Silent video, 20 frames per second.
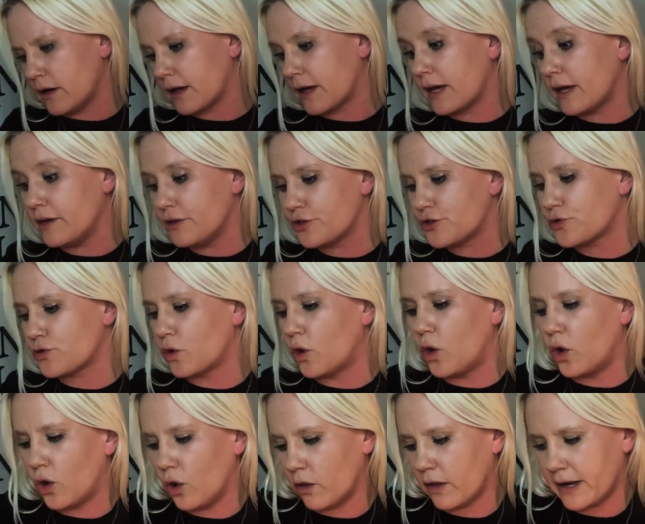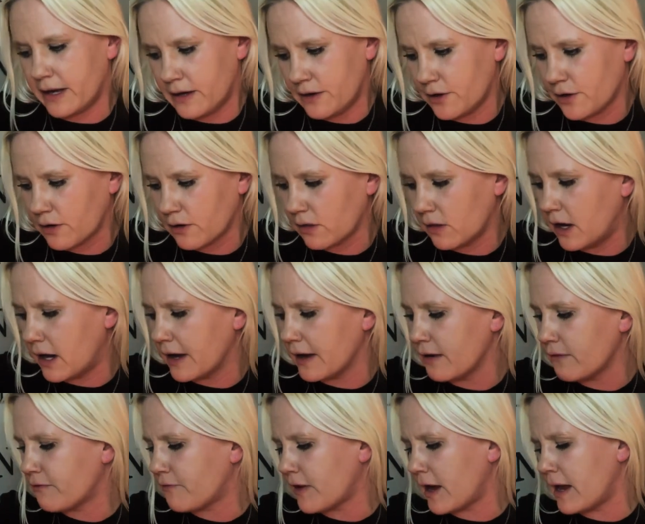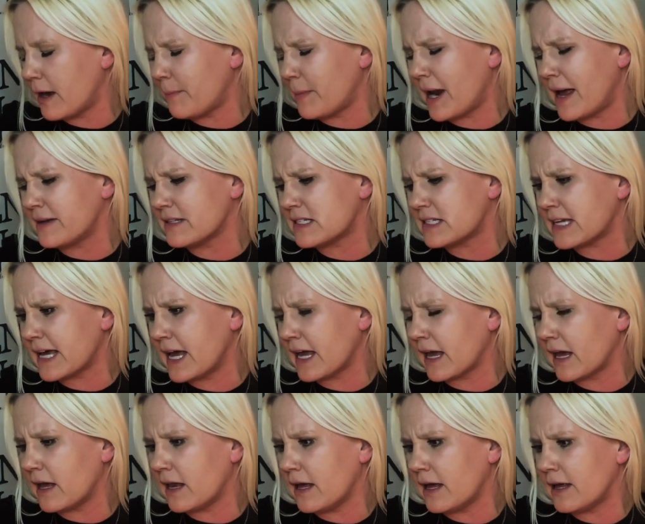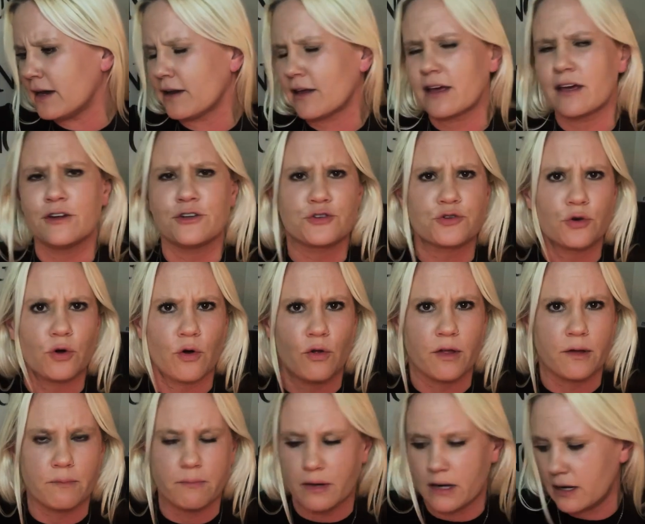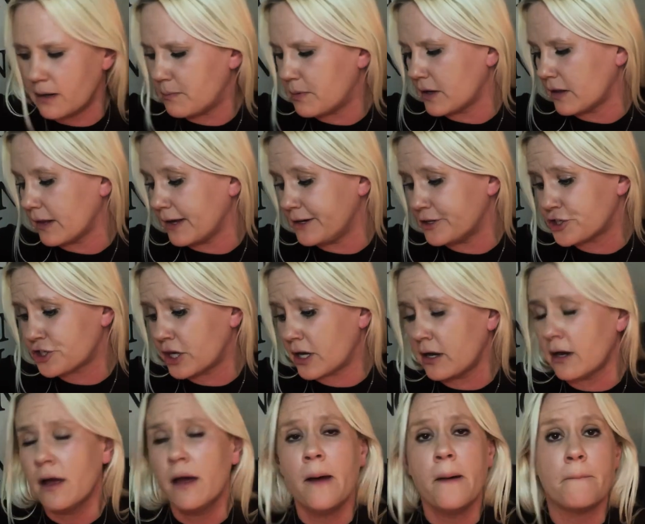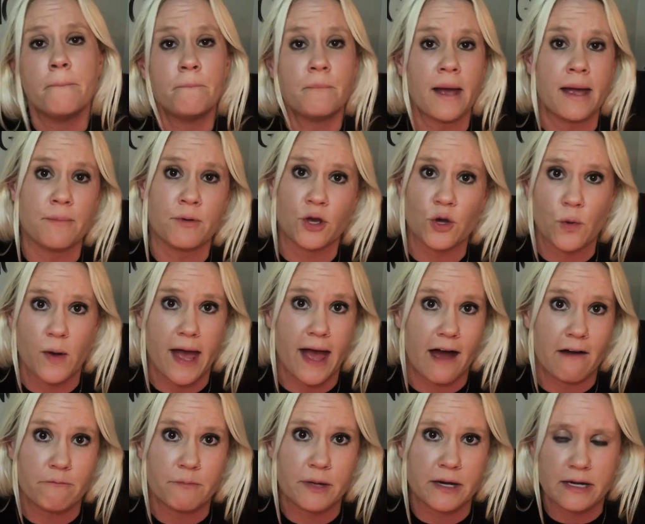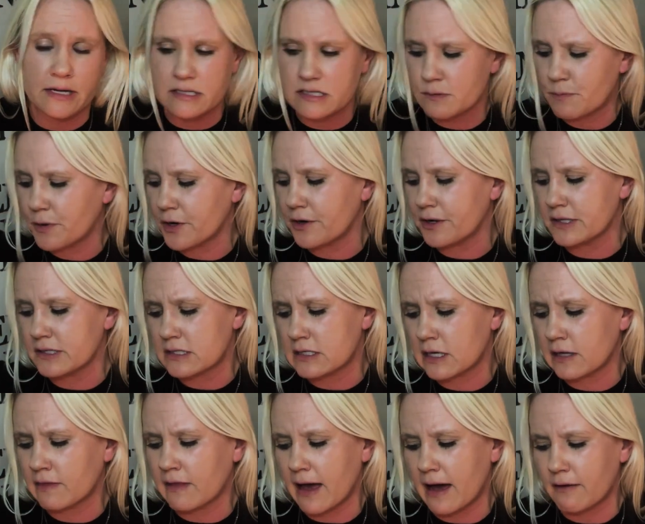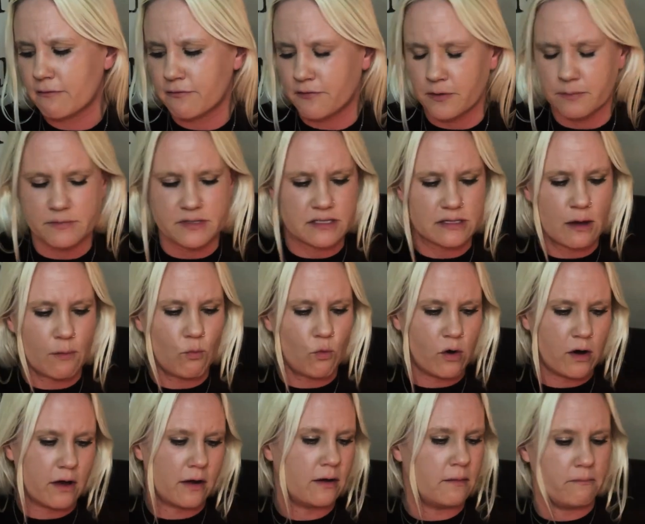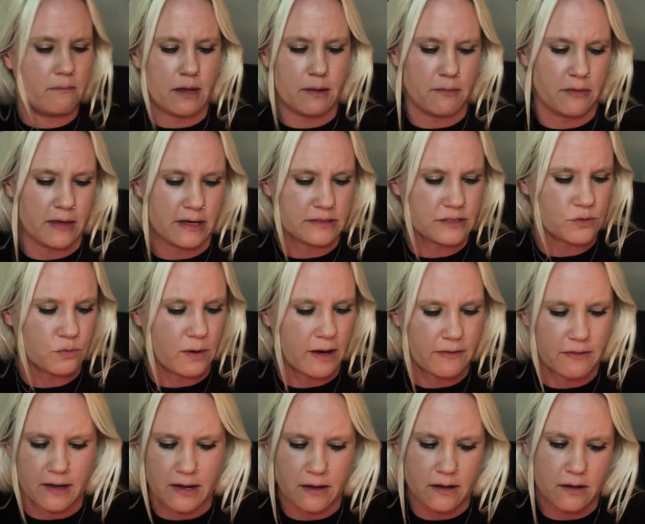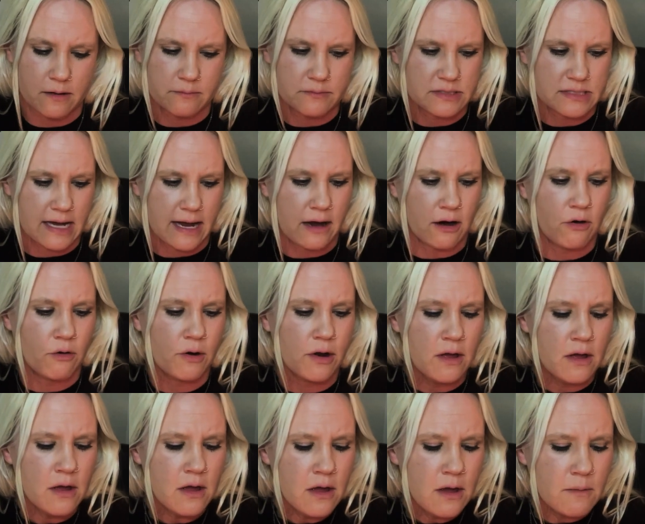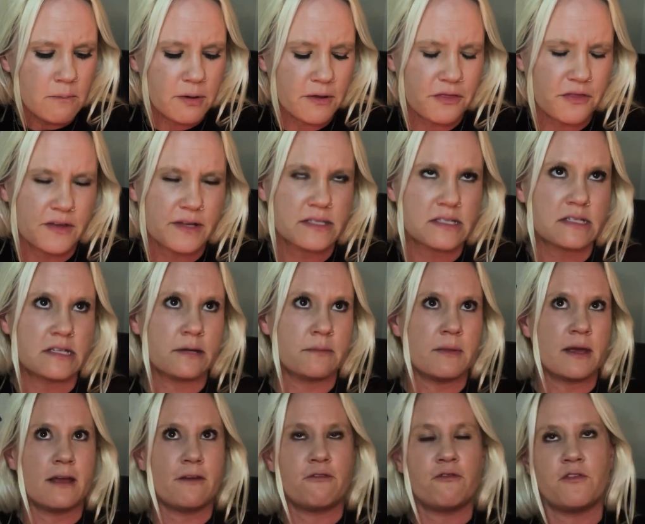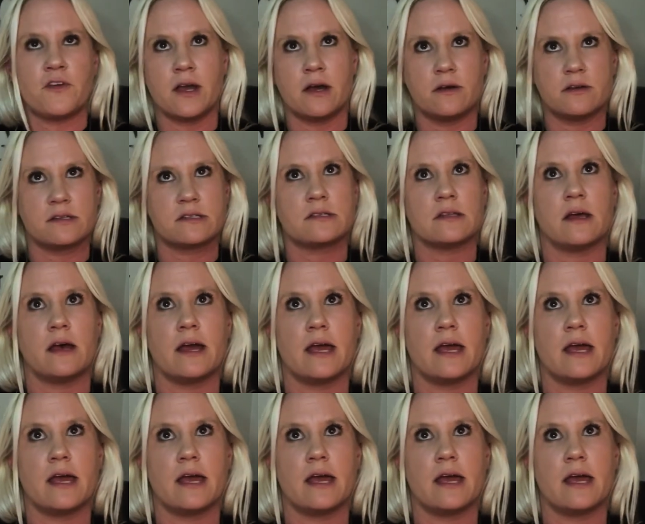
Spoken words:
control in your life. And I'm not saying it in control and manipulation. Maybe you have been experiencing that from someone. Maybe that's why that comes out. But this to me feels